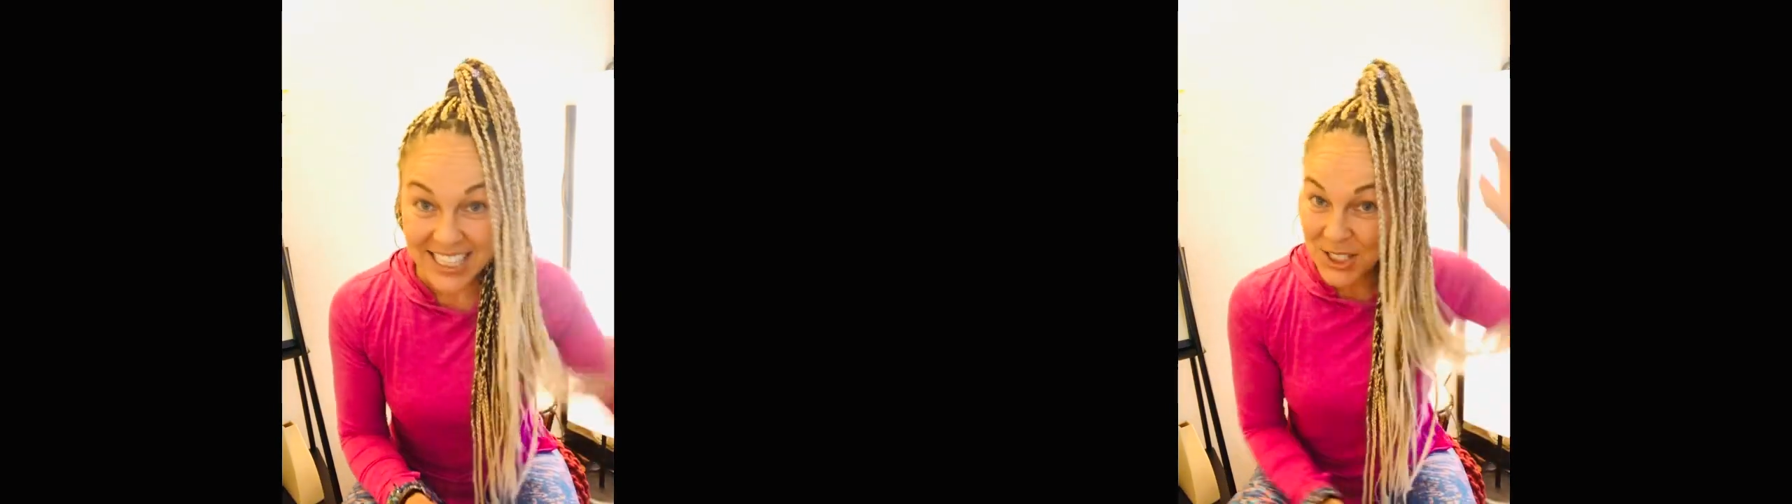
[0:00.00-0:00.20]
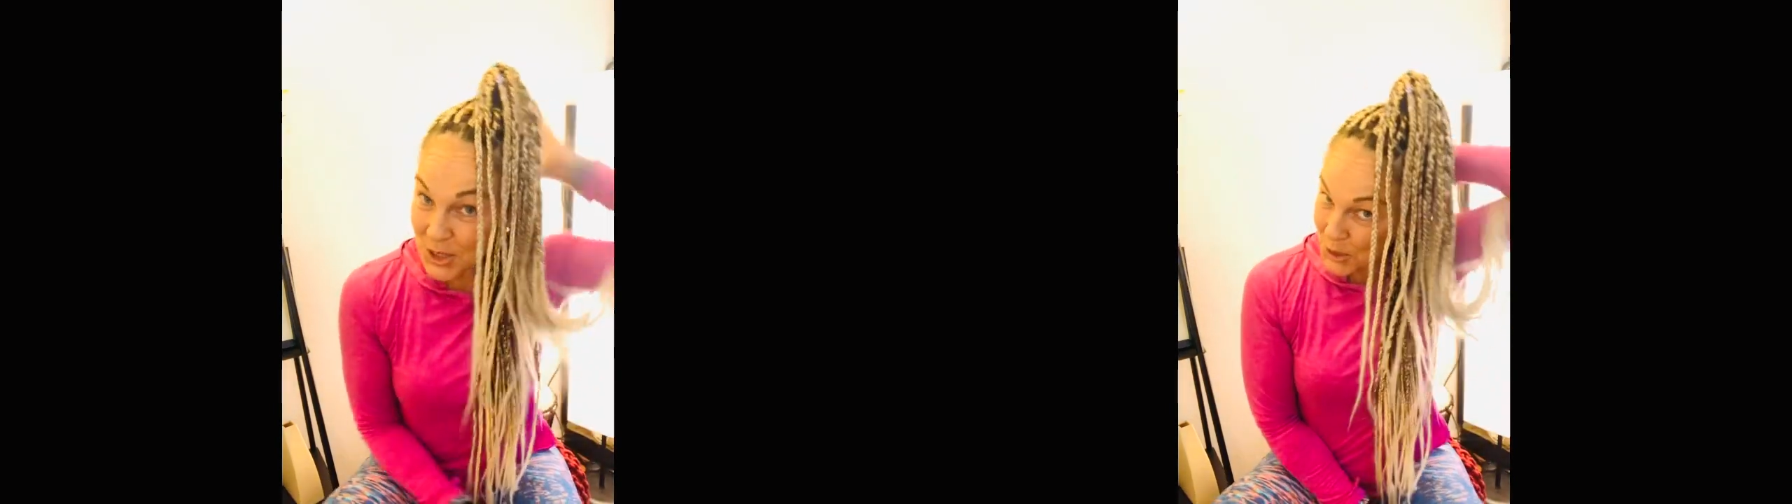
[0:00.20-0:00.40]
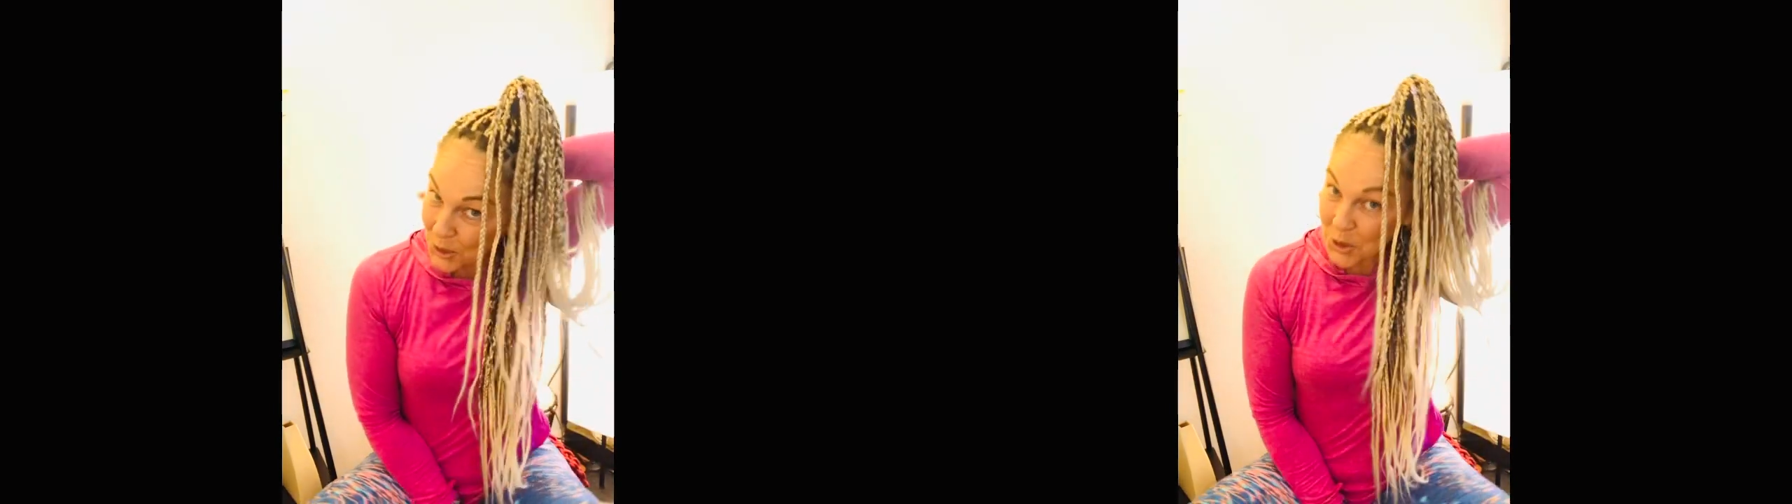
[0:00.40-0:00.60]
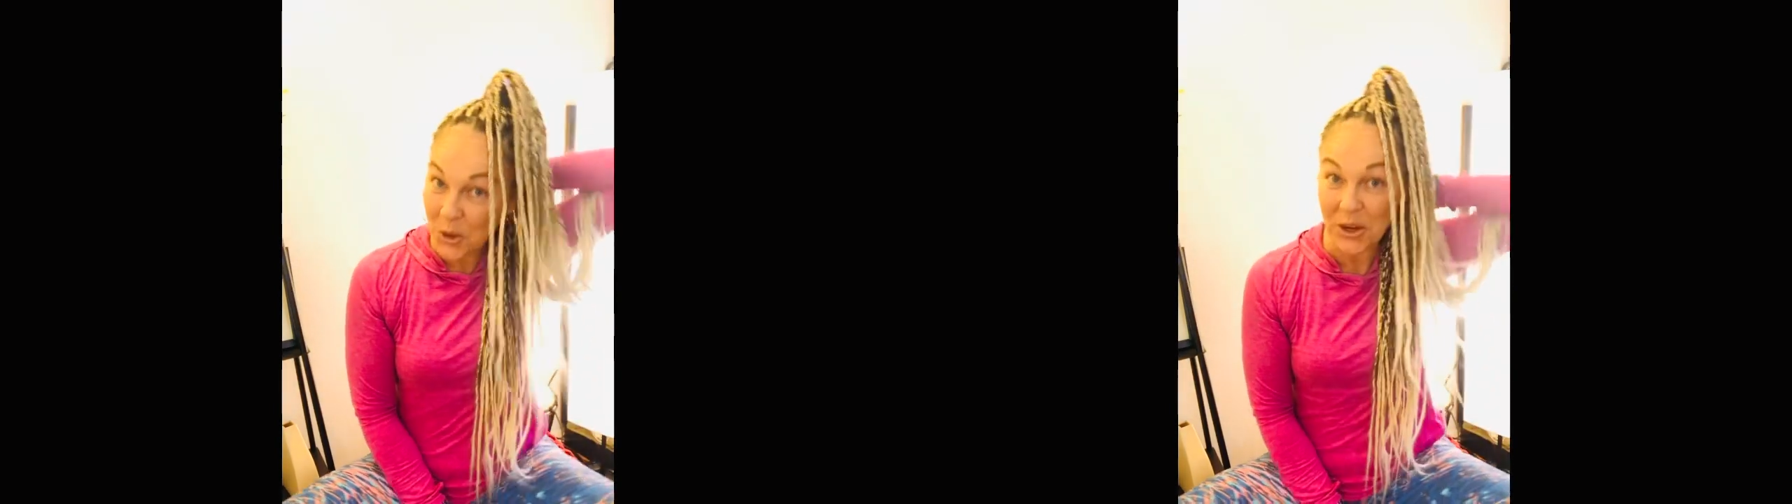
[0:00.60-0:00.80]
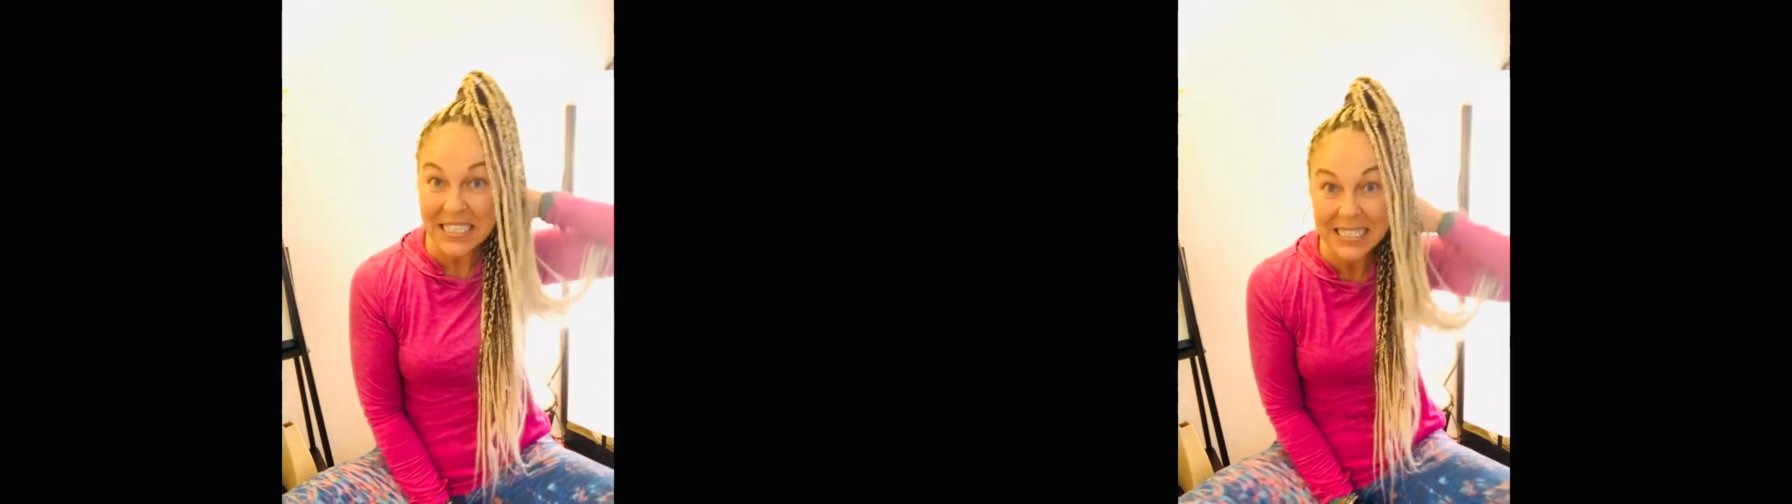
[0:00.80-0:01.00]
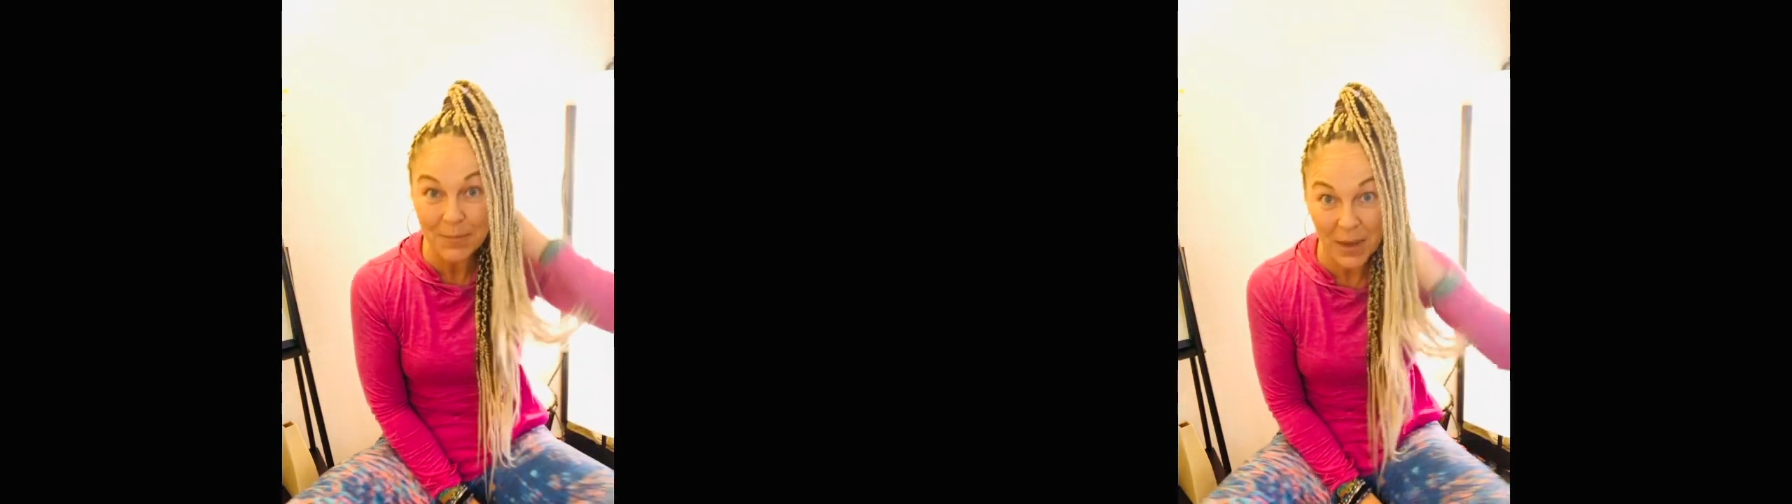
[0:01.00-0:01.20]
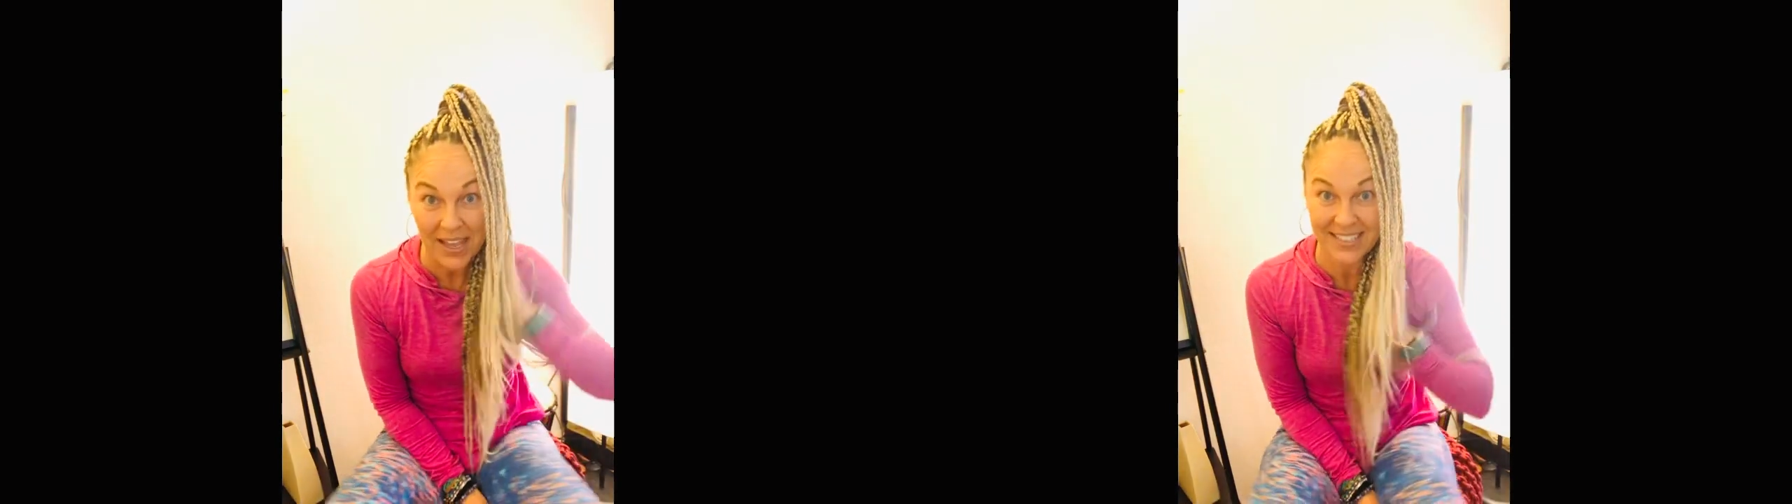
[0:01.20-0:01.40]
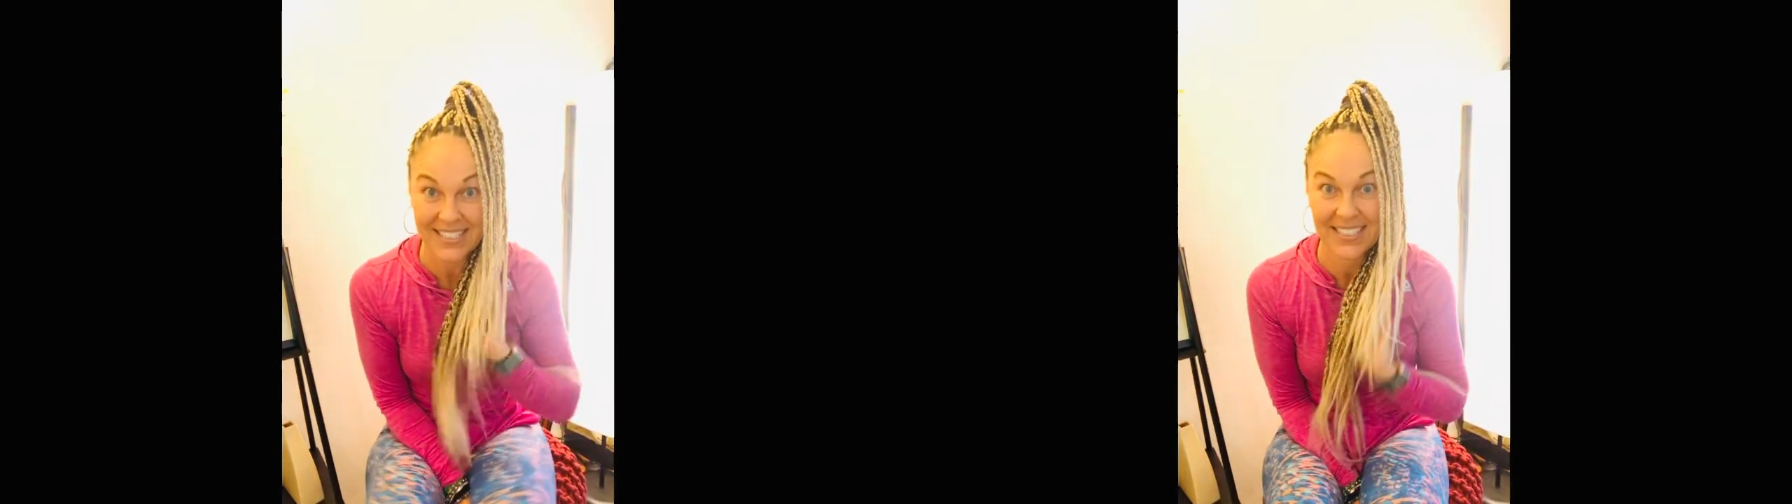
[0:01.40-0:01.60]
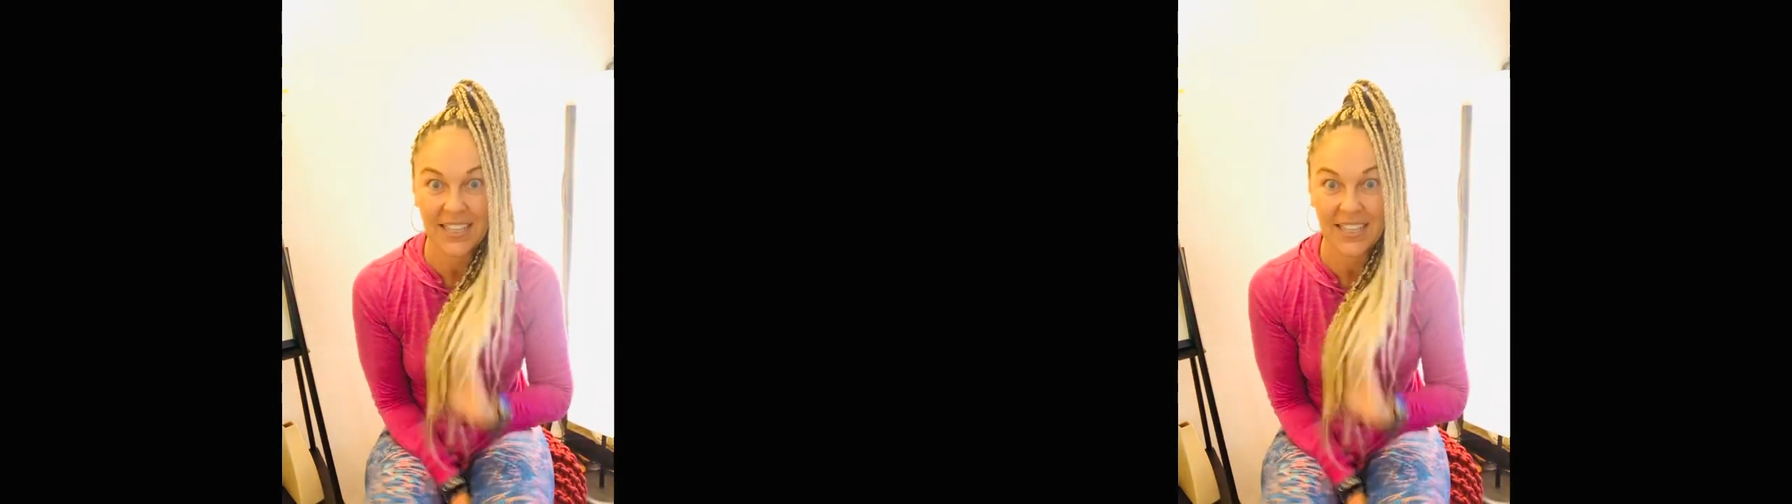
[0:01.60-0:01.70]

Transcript: to Christmas.